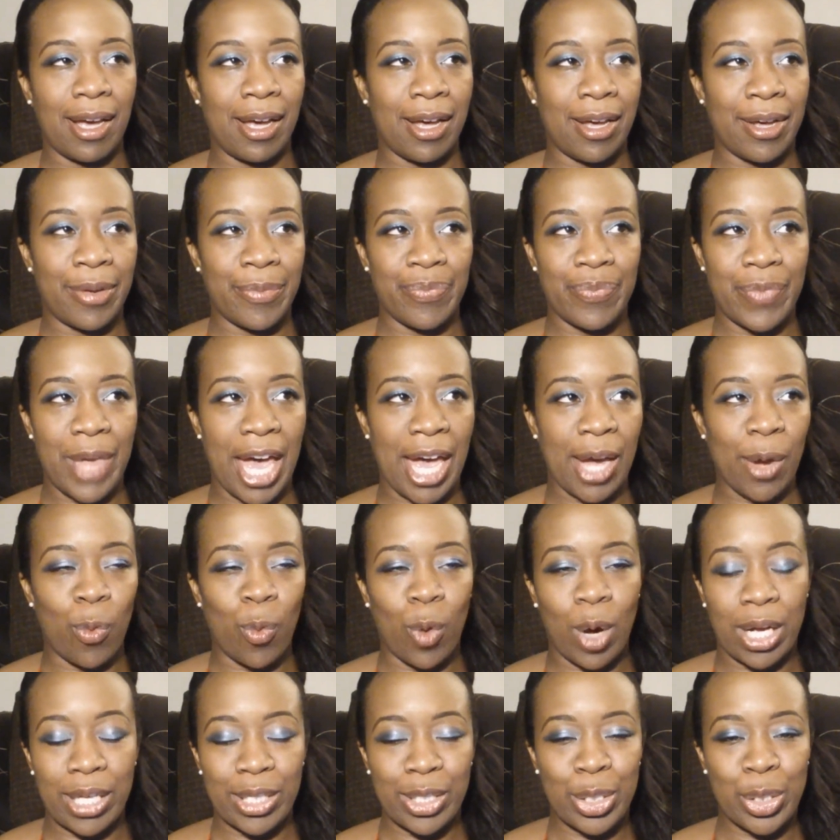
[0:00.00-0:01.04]
I
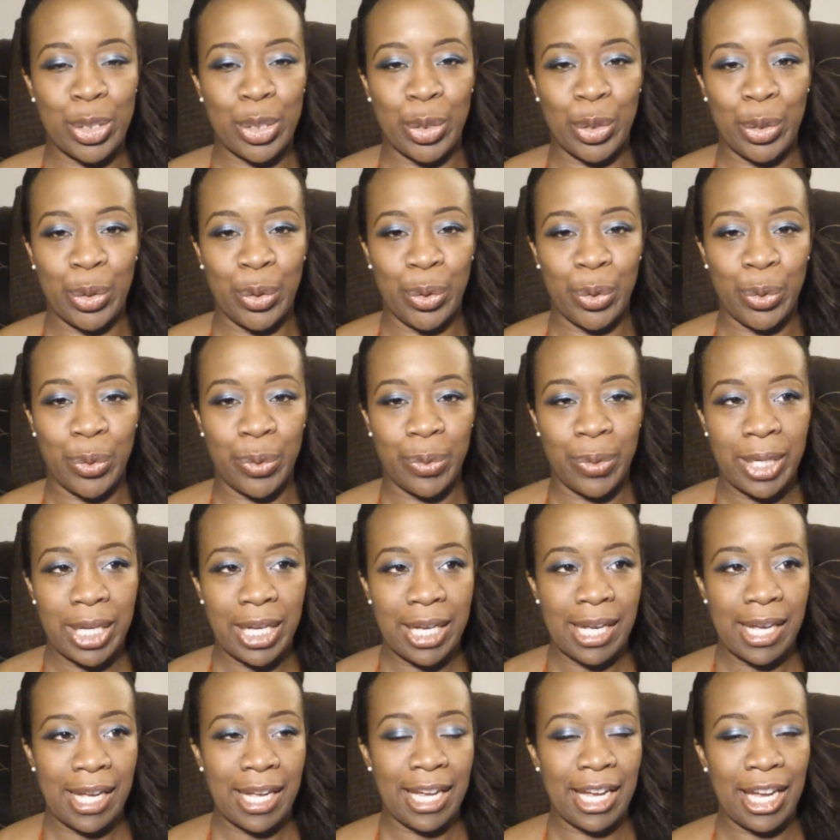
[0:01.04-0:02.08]
want to,
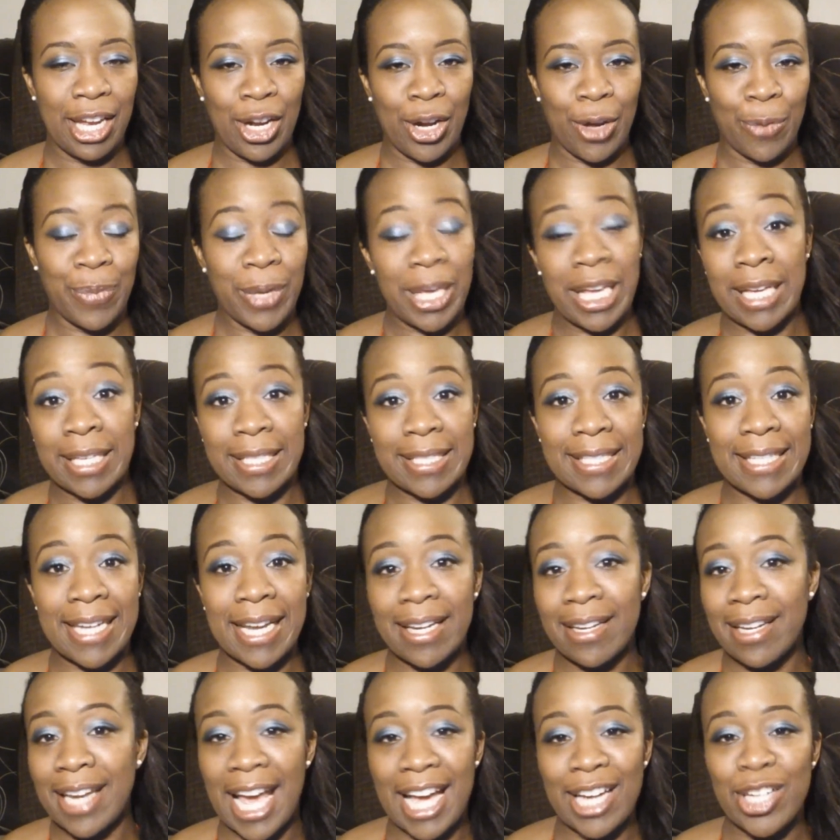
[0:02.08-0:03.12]
because
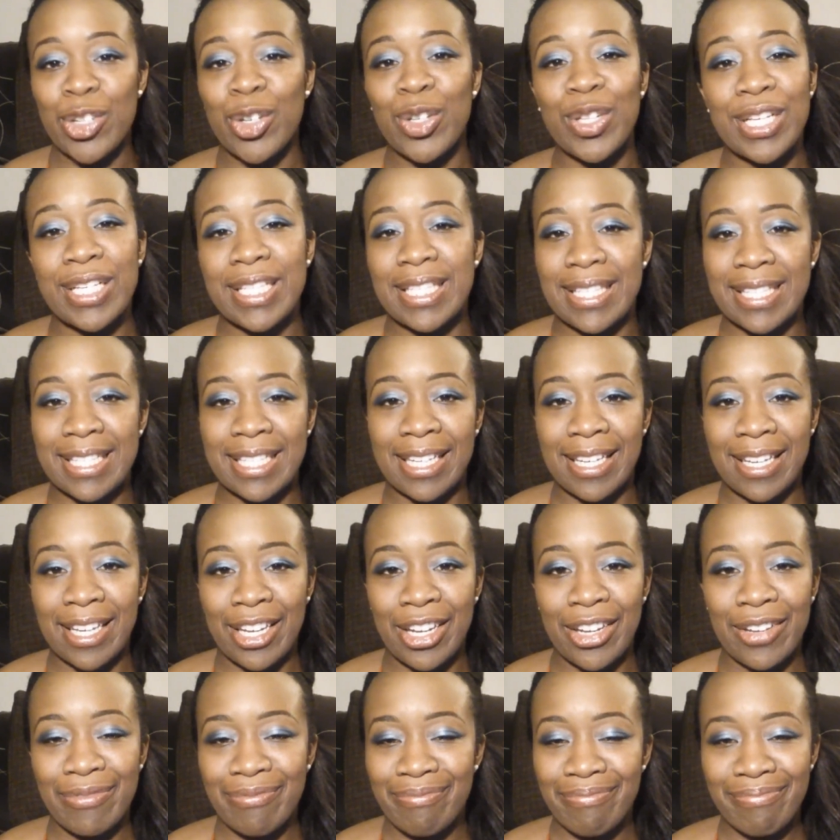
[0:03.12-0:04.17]
natural is
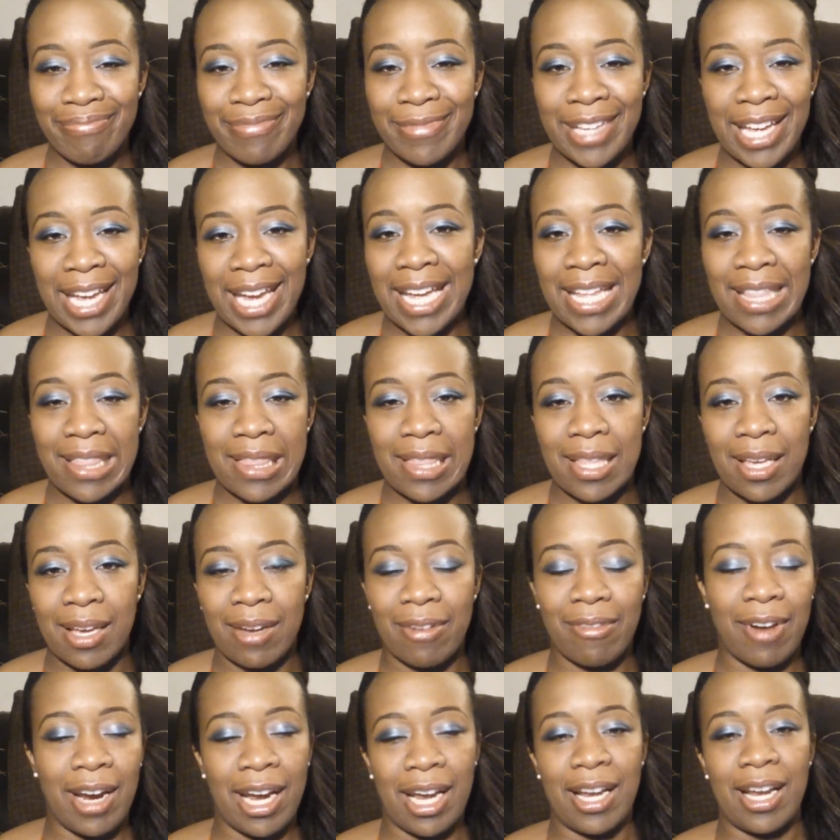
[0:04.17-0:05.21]
the it
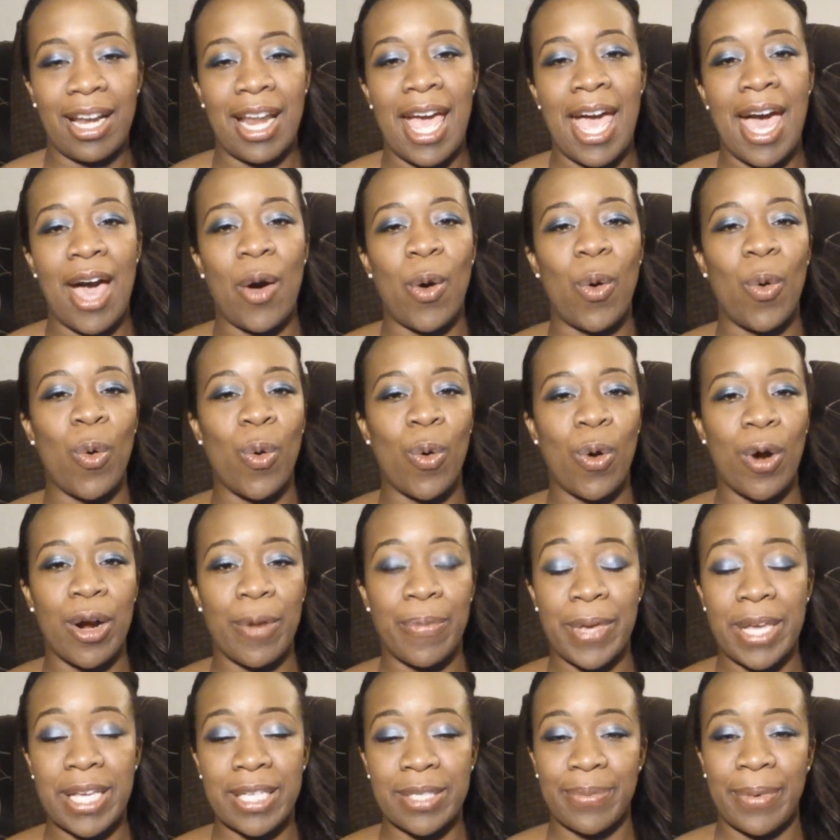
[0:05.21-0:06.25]
thing right now,
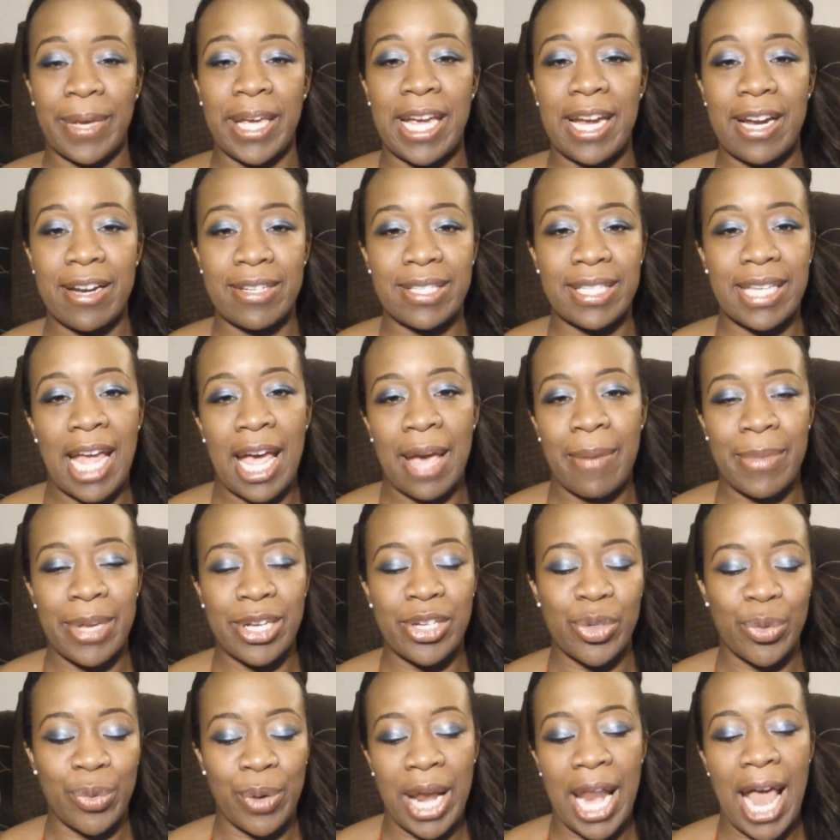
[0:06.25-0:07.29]
or because my hair is
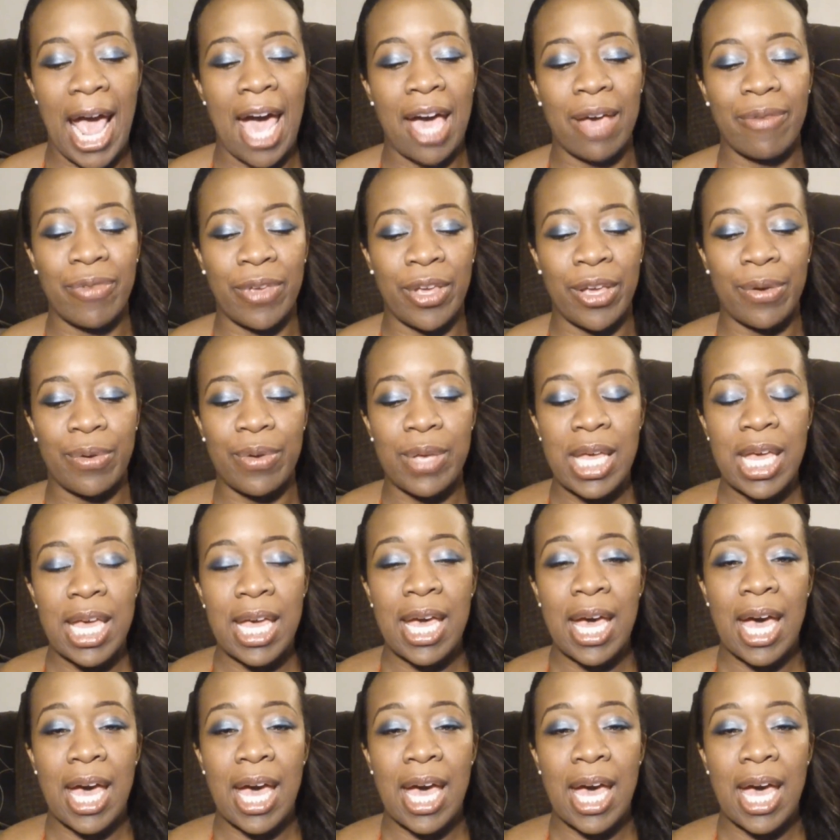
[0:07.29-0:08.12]
damaged or what have you.